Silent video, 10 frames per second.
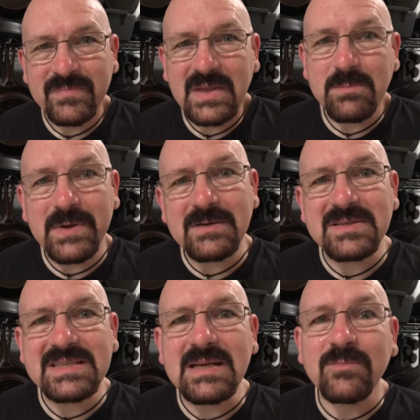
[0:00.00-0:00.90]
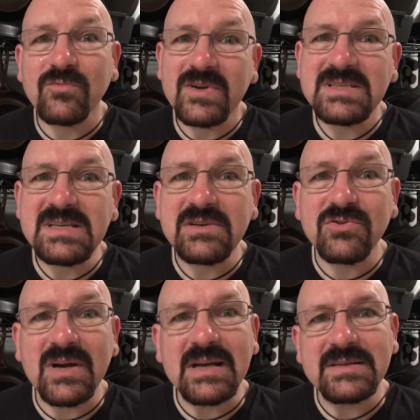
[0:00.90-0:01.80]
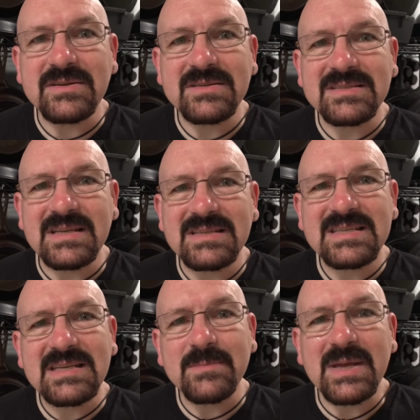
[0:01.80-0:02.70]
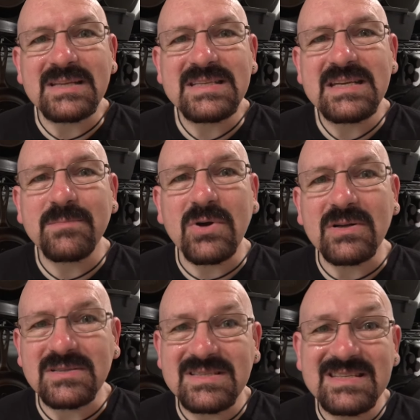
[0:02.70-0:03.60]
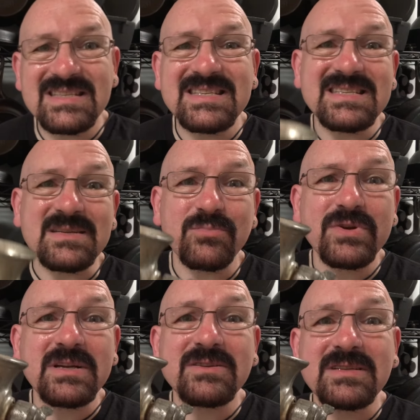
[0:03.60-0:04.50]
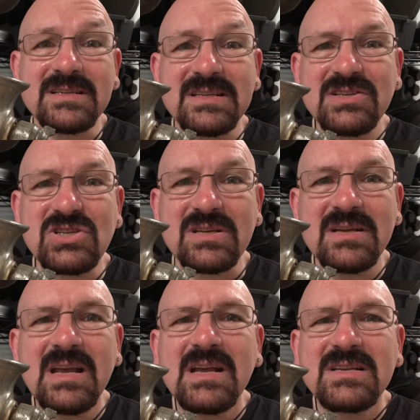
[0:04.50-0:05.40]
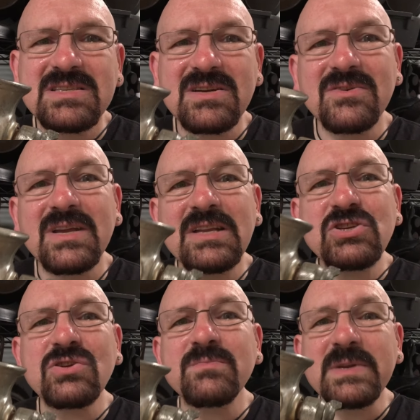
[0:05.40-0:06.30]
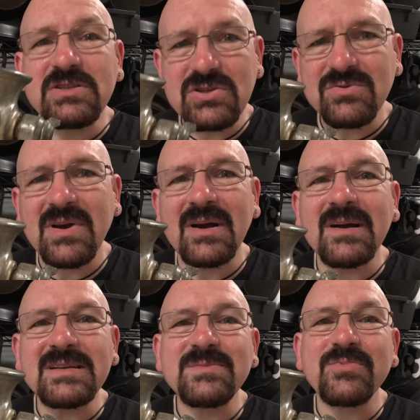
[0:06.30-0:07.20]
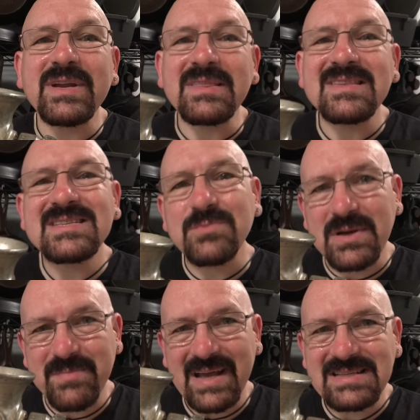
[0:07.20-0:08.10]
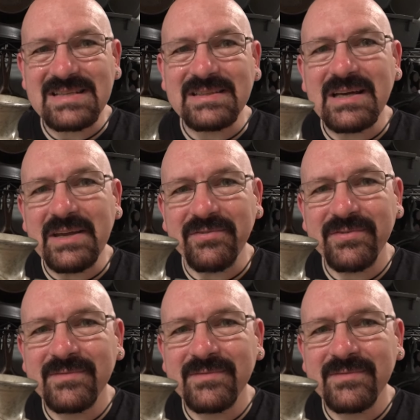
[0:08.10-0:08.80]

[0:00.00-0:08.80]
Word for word: Compared to some rusty grinders at some antique malls, this is in pretty good condition, so it shouldn't be too hard to bring this one back to life.